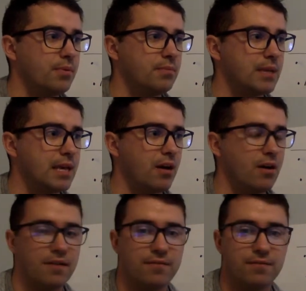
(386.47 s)
me out,
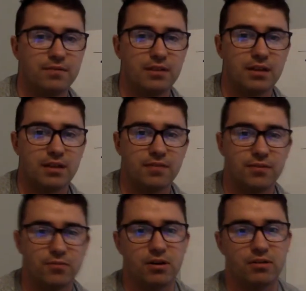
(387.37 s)
if
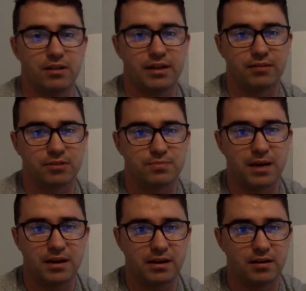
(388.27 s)
you want to like
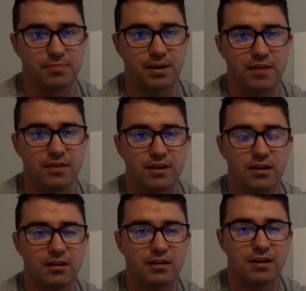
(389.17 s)
respond in a private
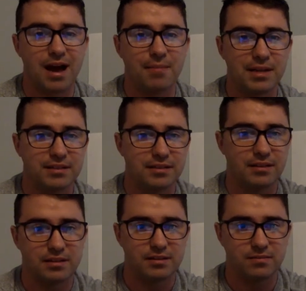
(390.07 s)
comment to
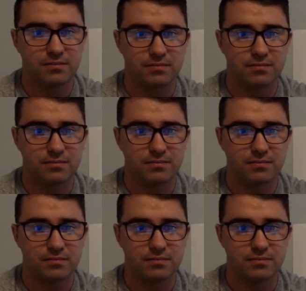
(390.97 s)
this